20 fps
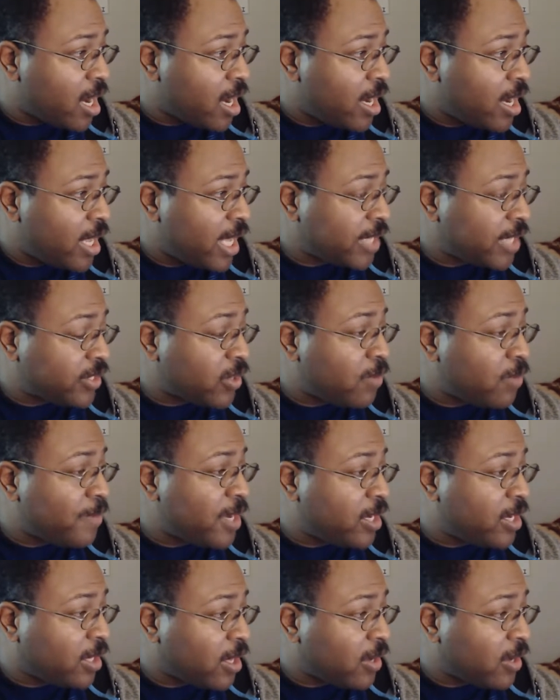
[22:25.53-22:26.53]
it's going to be
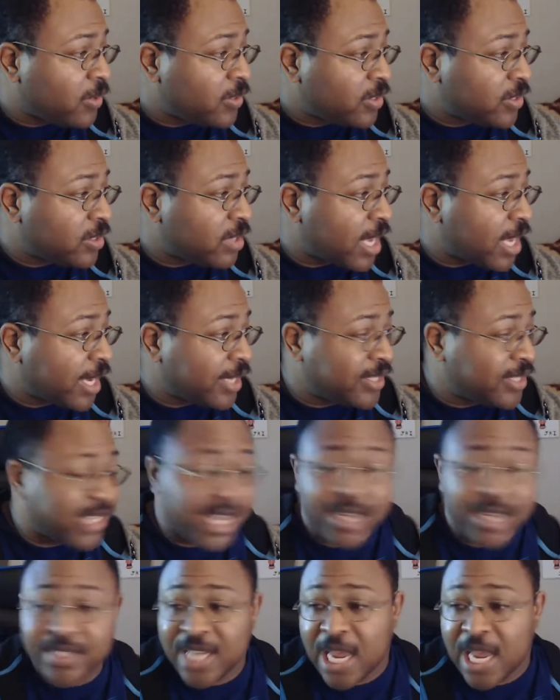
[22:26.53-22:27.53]
close. Like I
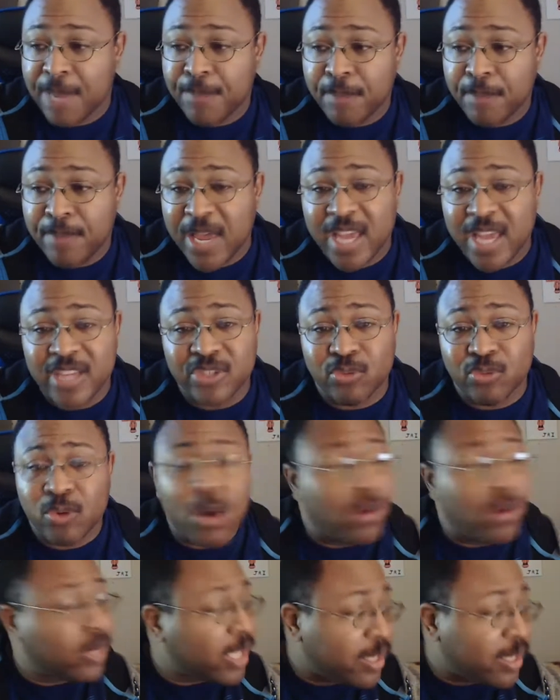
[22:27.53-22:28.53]
said, Tampa Bay is
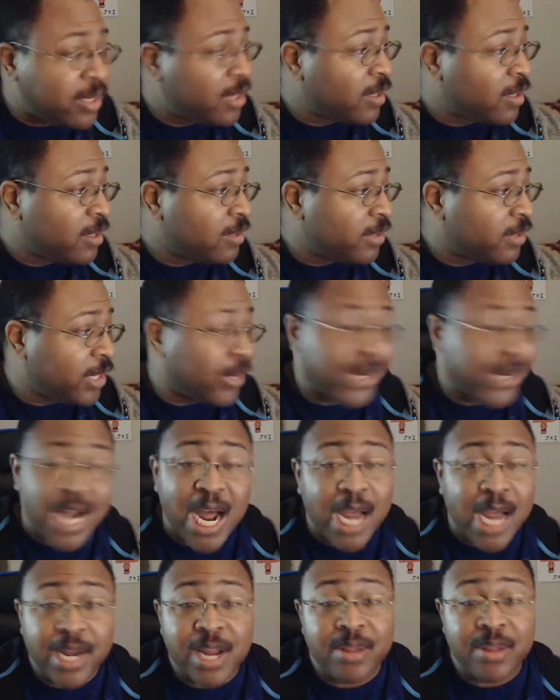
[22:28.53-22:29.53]
rolling. They're
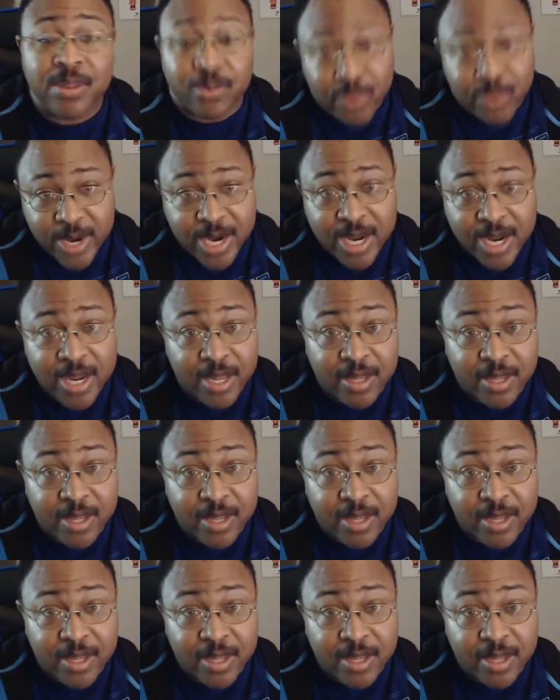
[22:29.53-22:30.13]
9-3.